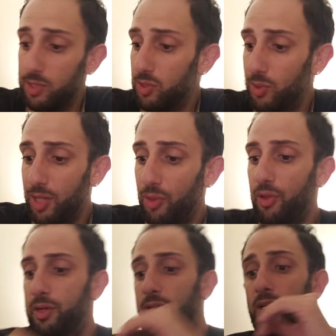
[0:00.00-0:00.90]
So I
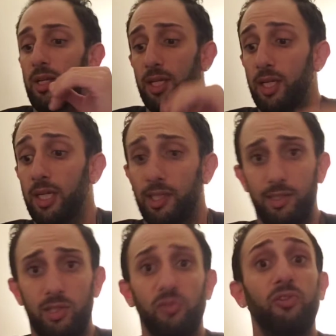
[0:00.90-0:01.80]
thought,
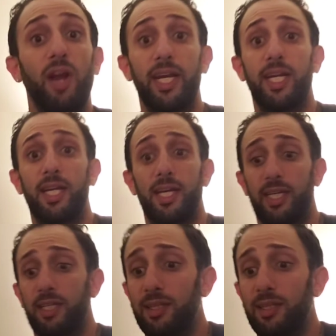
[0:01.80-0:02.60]
it's Friday night.